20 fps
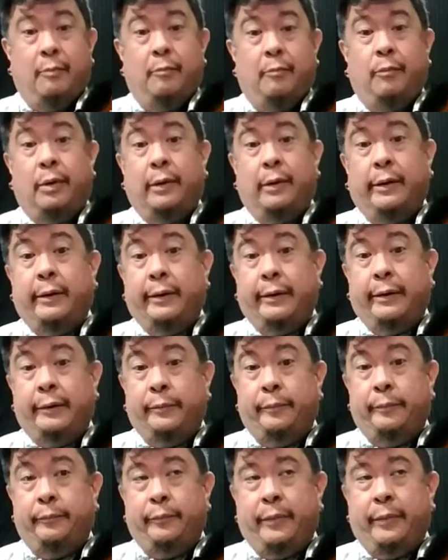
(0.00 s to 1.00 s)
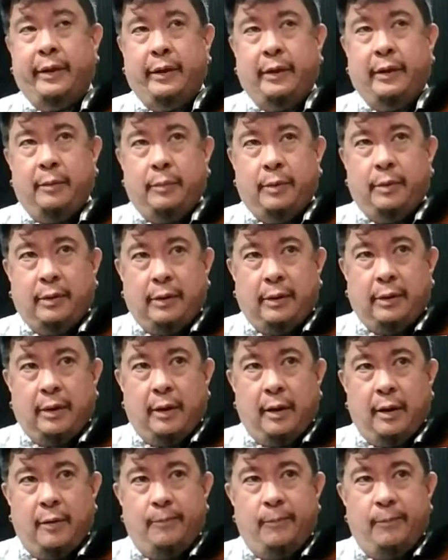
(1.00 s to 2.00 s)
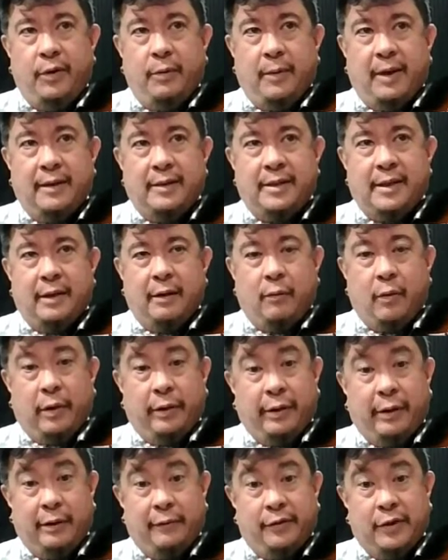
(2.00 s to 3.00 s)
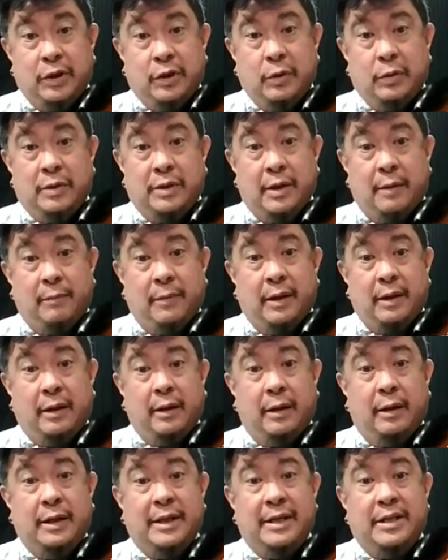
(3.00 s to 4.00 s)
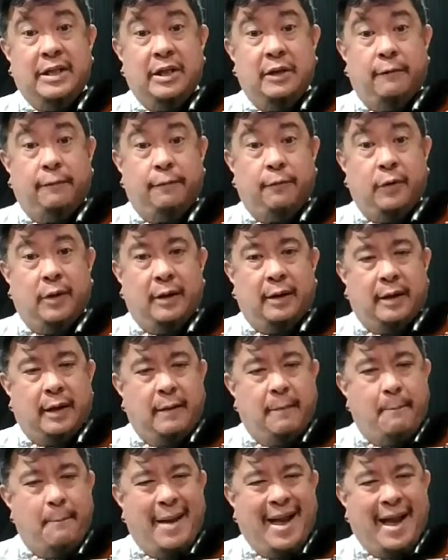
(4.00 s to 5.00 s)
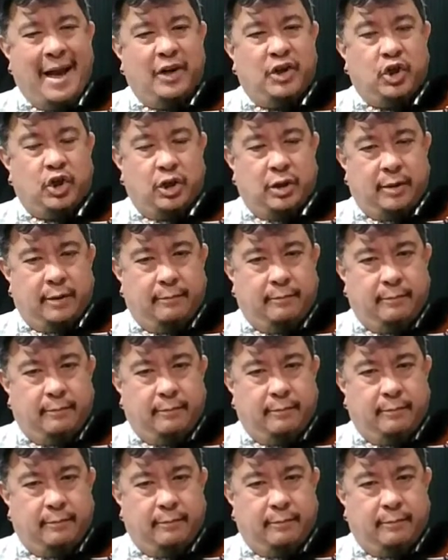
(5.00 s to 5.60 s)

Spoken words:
But maybe you might say, well, you have to do something different. Imagine,